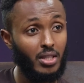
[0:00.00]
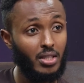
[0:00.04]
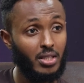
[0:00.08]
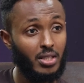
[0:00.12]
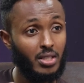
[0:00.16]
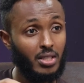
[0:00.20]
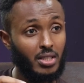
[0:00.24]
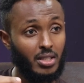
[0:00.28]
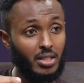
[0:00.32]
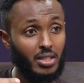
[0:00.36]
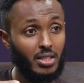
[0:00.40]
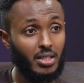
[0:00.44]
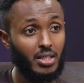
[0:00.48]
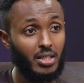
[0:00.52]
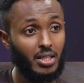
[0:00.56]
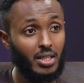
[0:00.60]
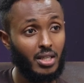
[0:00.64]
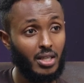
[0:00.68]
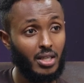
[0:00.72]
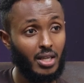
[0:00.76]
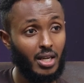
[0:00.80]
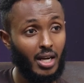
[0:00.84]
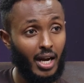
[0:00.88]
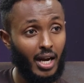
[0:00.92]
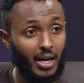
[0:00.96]
this
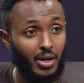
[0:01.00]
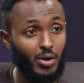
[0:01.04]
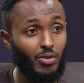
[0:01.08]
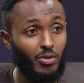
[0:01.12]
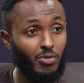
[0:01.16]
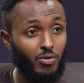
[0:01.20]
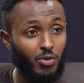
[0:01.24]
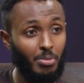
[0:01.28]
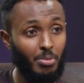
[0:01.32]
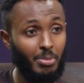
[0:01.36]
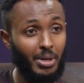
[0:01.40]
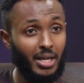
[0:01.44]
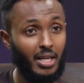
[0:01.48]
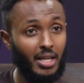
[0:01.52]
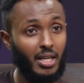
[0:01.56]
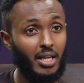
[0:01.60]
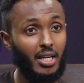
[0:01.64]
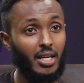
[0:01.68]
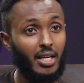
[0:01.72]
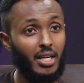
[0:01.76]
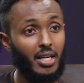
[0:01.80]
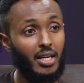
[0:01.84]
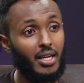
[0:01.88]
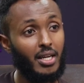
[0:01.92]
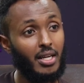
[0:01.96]
kind of
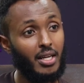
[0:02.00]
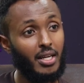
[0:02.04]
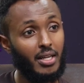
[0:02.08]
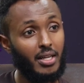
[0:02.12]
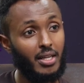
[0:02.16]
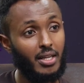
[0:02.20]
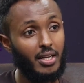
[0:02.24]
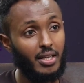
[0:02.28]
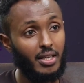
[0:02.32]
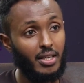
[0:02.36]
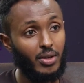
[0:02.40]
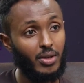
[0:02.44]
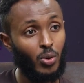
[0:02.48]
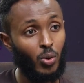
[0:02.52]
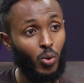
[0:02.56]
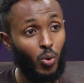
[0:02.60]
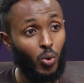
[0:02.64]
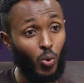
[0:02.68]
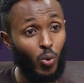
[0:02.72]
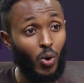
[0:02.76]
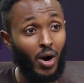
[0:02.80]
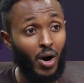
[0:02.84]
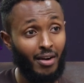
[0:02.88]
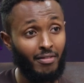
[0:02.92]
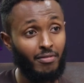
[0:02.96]
women
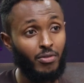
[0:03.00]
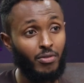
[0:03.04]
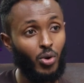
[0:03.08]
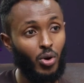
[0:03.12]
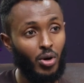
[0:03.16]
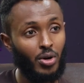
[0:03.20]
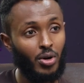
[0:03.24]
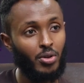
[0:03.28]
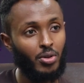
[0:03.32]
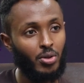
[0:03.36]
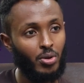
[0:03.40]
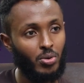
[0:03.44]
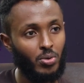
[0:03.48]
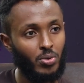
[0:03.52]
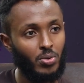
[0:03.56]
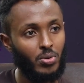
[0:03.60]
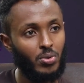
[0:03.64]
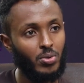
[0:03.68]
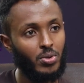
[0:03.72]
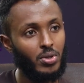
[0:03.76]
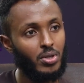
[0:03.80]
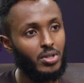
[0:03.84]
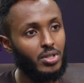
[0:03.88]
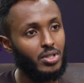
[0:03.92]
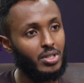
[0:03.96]
who have gone
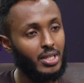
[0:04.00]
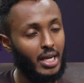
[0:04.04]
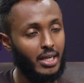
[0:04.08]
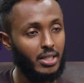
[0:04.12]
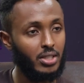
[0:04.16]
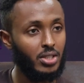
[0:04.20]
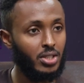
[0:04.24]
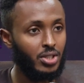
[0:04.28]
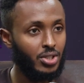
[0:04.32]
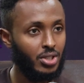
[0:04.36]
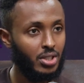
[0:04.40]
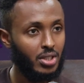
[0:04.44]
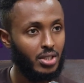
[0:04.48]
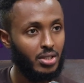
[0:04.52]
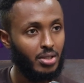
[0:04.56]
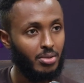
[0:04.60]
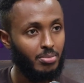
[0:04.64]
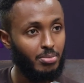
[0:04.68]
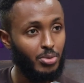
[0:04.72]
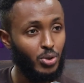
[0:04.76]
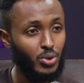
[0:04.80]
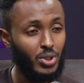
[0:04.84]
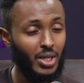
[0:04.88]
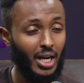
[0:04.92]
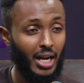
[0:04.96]
through such
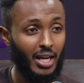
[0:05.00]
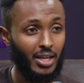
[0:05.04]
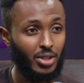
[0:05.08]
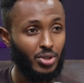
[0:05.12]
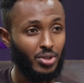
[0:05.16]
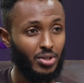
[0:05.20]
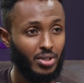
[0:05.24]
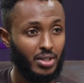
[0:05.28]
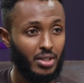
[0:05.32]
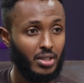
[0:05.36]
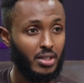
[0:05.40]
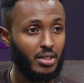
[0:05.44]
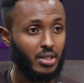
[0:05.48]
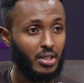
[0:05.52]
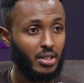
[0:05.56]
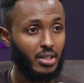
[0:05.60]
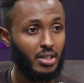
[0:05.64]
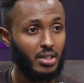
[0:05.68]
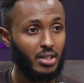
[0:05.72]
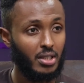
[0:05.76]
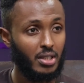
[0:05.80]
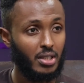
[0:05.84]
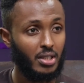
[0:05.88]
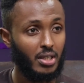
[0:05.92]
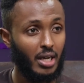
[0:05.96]
mutilation
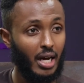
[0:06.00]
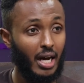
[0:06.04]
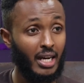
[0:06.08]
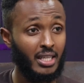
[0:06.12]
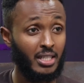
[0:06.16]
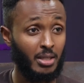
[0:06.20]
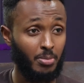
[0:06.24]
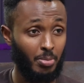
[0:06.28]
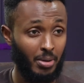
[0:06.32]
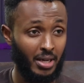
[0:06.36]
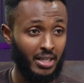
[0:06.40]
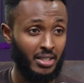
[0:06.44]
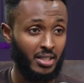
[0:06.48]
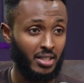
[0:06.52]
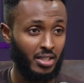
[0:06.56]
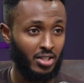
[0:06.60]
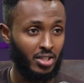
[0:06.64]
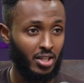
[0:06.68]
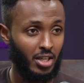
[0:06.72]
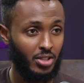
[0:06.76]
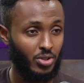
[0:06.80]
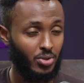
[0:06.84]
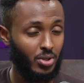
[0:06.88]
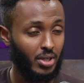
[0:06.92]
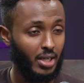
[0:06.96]
as a plastic
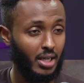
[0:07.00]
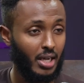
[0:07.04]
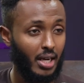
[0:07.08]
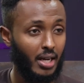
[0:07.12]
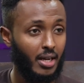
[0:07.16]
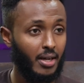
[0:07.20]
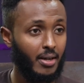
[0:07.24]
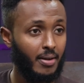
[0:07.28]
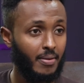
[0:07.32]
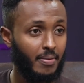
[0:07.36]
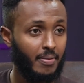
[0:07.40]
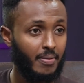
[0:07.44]
surgeon again?